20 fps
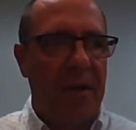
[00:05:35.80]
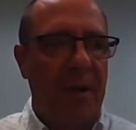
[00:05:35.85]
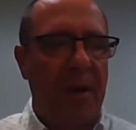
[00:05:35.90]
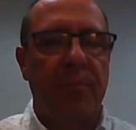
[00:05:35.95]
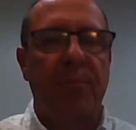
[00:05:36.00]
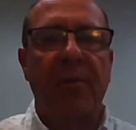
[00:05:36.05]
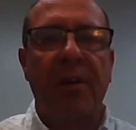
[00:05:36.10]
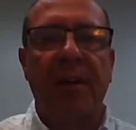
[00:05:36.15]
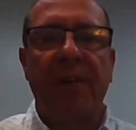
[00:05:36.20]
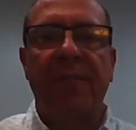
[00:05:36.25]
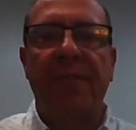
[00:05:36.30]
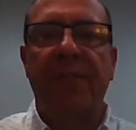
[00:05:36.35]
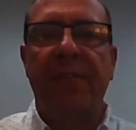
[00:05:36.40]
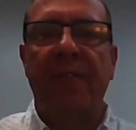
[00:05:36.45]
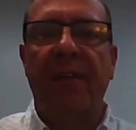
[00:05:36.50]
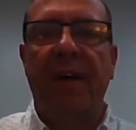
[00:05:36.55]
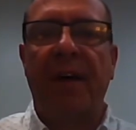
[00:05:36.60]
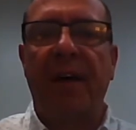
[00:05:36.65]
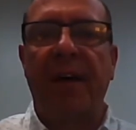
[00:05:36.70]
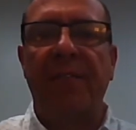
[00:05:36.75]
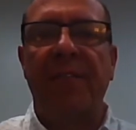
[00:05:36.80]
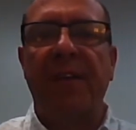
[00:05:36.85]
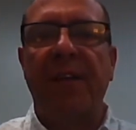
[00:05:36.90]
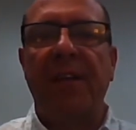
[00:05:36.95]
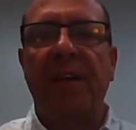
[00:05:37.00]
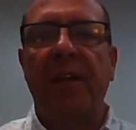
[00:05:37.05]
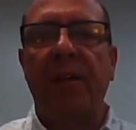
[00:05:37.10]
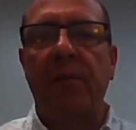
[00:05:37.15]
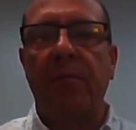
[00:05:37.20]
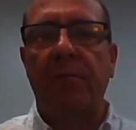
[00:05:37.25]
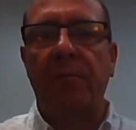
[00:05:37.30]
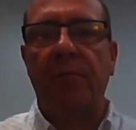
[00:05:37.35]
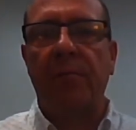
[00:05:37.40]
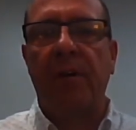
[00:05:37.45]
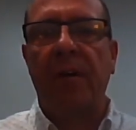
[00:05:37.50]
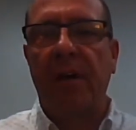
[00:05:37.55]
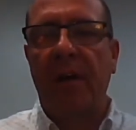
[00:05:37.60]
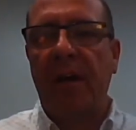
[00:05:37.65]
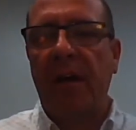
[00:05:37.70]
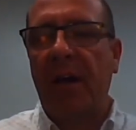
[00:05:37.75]
brief video
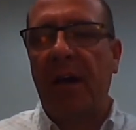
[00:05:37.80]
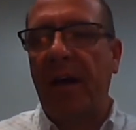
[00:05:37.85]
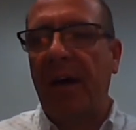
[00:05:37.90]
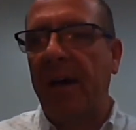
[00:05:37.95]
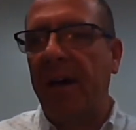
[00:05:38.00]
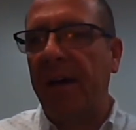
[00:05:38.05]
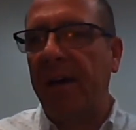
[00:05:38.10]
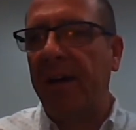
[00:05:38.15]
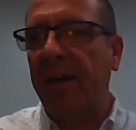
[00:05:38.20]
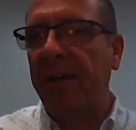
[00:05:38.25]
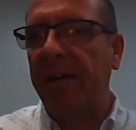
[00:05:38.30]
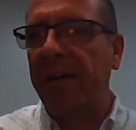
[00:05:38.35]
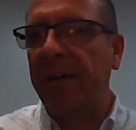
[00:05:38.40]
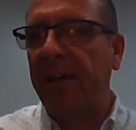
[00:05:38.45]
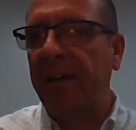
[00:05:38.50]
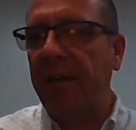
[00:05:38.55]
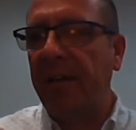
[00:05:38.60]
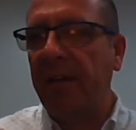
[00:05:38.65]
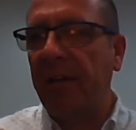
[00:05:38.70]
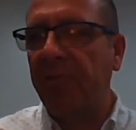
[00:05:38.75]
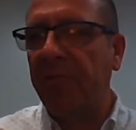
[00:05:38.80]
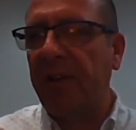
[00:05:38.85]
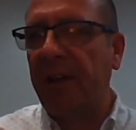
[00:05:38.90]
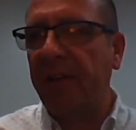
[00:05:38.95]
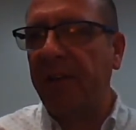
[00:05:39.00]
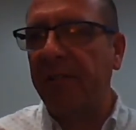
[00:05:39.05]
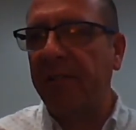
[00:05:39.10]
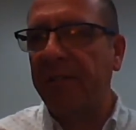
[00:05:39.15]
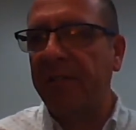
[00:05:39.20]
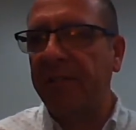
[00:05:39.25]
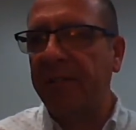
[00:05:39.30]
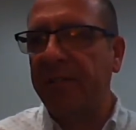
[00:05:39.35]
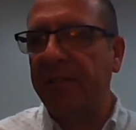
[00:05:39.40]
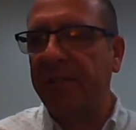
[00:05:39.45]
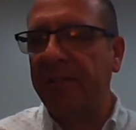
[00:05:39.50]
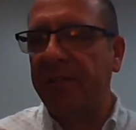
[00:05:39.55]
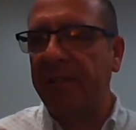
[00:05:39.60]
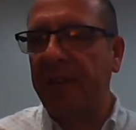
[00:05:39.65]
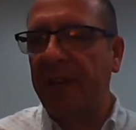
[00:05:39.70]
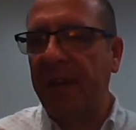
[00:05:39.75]
introductions
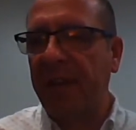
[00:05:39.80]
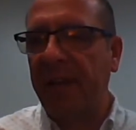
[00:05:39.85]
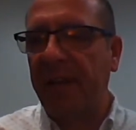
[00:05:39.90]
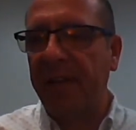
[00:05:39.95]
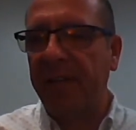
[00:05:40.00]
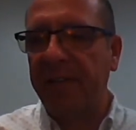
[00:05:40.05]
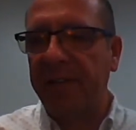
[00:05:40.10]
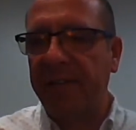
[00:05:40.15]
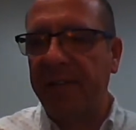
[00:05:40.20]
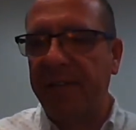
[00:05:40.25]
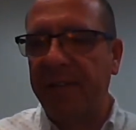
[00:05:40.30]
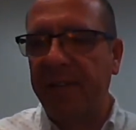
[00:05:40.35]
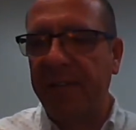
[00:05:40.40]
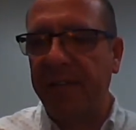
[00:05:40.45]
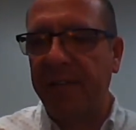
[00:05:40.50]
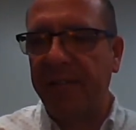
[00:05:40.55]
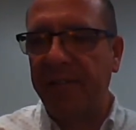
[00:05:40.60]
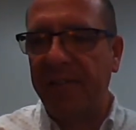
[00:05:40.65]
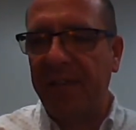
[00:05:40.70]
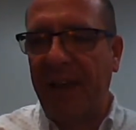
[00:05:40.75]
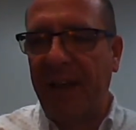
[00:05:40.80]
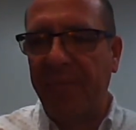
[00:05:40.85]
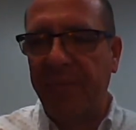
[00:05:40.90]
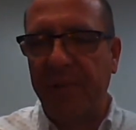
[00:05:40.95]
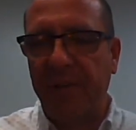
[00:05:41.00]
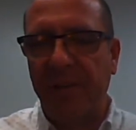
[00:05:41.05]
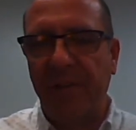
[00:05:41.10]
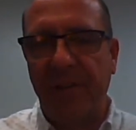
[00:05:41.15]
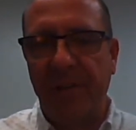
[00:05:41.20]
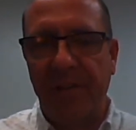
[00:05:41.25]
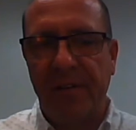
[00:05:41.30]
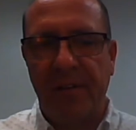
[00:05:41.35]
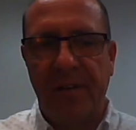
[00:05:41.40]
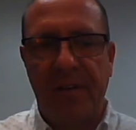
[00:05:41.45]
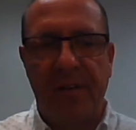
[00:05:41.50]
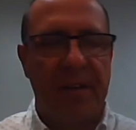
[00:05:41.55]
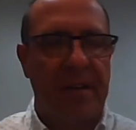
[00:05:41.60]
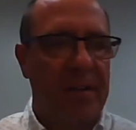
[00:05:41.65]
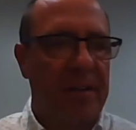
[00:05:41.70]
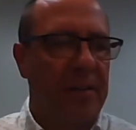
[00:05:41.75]
to the chapter and
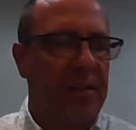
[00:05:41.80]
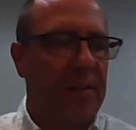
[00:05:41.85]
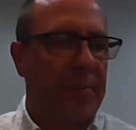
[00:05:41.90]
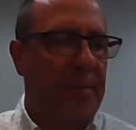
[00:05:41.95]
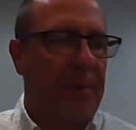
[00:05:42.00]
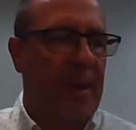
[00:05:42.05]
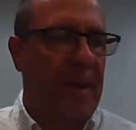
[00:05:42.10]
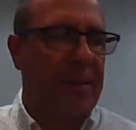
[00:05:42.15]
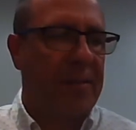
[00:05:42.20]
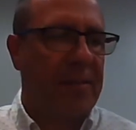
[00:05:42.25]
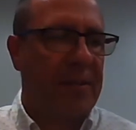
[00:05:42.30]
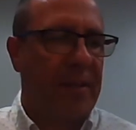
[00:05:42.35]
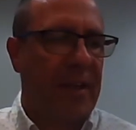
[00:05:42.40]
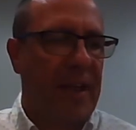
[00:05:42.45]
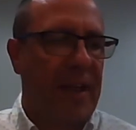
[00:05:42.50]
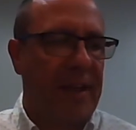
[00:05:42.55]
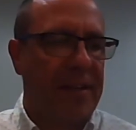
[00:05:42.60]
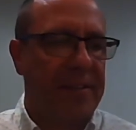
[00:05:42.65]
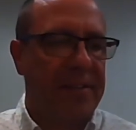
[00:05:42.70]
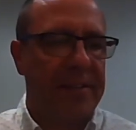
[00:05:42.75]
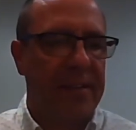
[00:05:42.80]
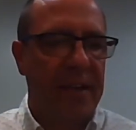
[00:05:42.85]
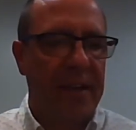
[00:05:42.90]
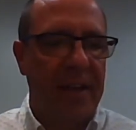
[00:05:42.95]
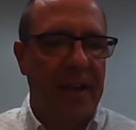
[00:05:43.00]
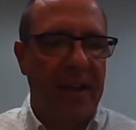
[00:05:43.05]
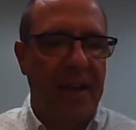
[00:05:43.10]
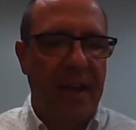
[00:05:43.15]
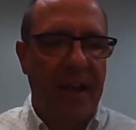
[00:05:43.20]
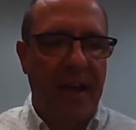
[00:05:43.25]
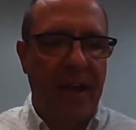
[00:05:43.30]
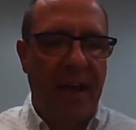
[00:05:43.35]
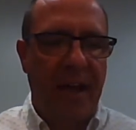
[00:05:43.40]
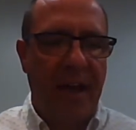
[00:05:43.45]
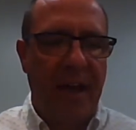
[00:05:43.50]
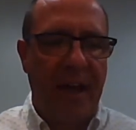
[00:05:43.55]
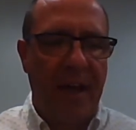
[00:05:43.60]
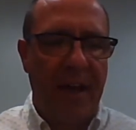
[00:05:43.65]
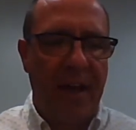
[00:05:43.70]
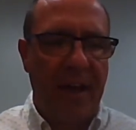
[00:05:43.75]
a little bit about the class
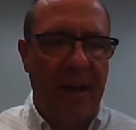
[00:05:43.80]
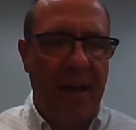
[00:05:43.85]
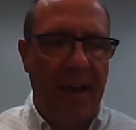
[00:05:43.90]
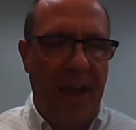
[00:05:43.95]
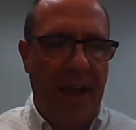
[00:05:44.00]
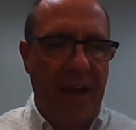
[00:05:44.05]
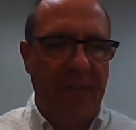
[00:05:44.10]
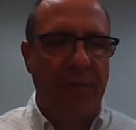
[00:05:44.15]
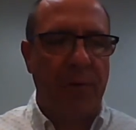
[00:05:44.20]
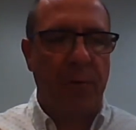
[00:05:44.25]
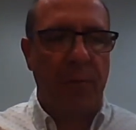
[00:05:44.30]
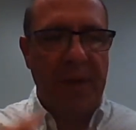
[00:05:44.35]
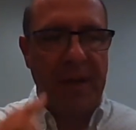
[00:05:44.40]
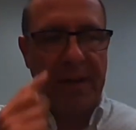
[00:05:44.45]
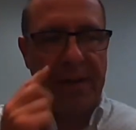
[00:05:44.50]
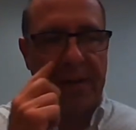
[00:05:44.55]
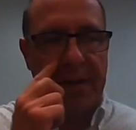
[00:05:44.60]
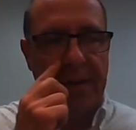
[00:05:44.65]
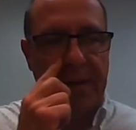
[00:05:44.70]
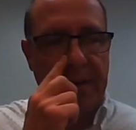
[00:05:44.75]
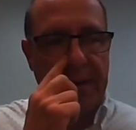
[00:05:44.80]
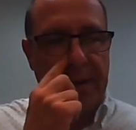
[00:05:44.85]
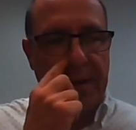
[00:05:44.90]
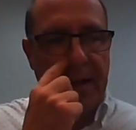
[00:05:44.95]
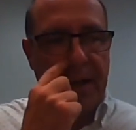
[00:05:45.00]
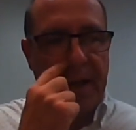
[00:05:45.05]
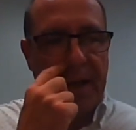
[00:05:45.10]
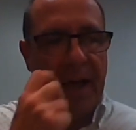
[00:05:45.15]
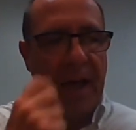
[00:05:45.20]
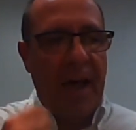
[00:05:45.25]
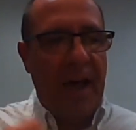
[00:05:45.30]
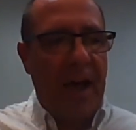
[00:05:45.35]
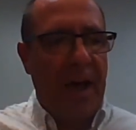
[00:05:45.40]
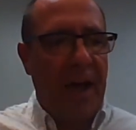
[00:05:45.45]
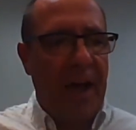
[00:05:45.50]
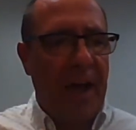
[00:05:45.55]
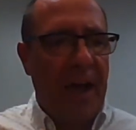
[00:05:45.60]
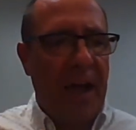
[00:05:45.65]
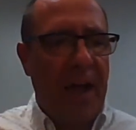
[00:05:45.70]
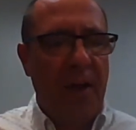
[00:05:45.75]
every week.
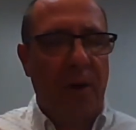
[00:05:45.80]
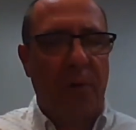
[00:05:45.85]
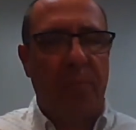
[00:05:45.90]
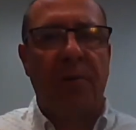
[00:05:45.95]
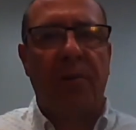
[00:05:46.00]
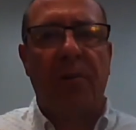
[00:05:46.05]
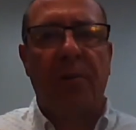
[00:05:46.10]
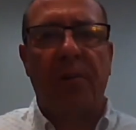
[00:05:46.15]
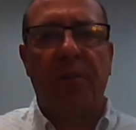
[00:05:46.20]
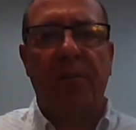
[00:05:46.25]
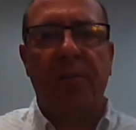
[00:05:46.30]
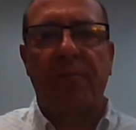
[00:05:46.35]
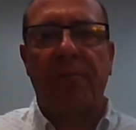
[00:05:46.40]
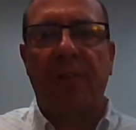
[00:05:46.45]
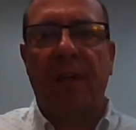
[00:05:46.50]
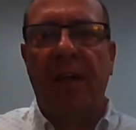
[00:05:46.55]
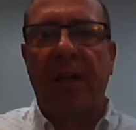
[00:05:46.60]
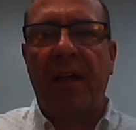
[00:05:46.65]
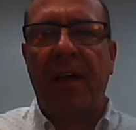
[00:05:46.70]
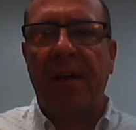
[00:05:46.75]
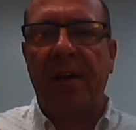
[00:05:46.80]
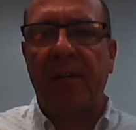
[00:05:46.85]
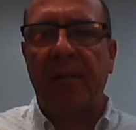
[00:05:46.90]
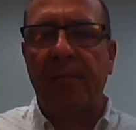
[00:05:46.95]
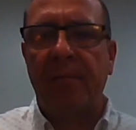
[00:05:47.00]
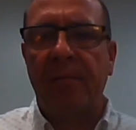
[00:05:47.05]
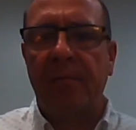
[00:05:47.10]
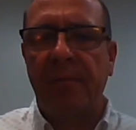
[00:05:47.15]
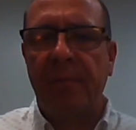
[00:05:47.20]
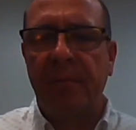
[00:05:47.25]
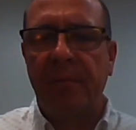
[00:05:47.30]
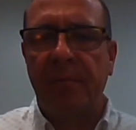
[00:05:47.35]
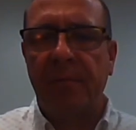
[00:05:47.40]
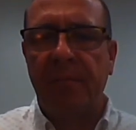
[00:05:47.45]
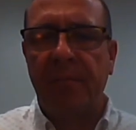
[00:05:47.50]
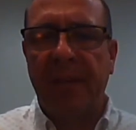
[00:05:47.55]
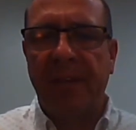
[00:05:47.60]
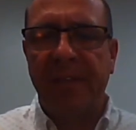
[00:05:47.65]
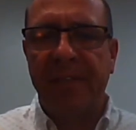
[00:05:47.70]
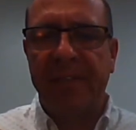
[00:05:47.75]
I hope you're all
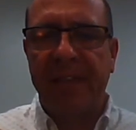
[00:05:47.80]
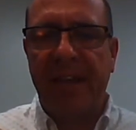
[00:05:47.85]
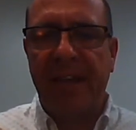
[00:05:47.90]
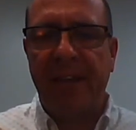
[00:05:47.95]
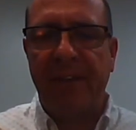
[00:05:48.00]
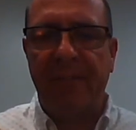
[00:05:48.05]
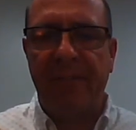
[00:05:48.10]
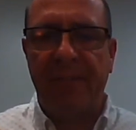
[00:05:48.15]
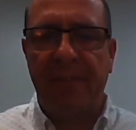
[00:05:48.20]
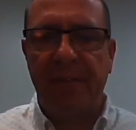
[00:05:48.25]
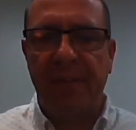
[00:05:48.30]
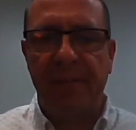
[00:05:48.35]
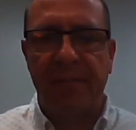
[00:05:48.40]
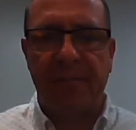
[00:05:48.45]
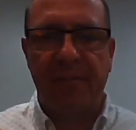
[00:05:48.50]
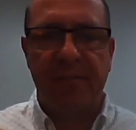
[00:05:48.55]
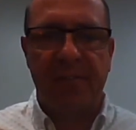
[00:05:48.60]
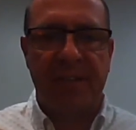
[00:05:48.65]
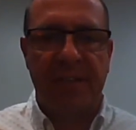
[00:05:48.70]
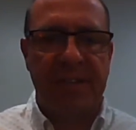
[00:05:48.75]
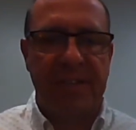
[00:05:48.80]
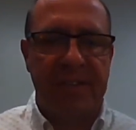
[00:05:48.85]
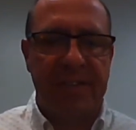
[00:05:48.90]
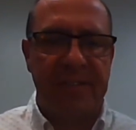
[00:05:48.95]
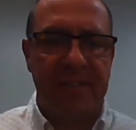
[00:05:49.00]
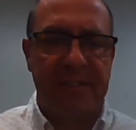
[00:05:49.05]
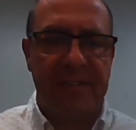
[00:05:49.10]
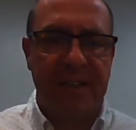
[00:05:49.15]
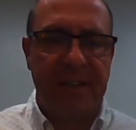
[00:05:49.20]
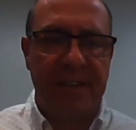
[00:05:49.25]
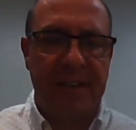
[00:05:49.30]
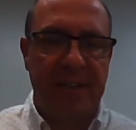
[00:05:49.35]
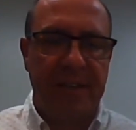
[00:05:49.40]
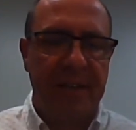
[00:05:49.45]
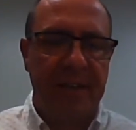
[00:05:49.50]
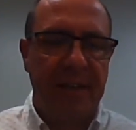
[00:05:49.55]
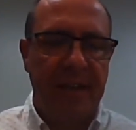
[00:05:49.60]
being safe, socially distancing.